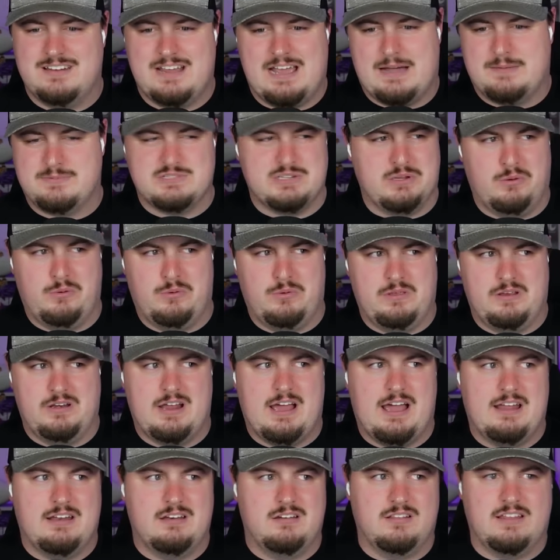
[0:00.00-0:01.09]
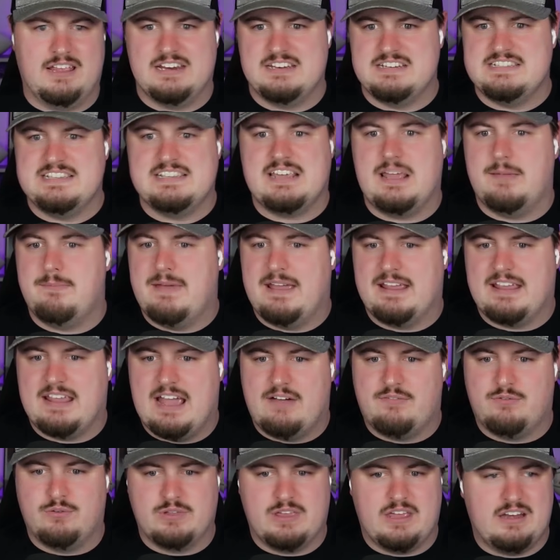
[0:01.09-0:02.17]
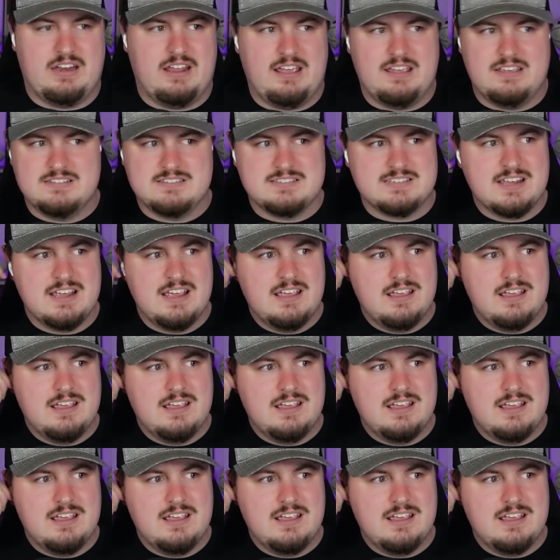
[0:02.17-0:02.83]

Absolutely not. Like, DK Metcalf will get his,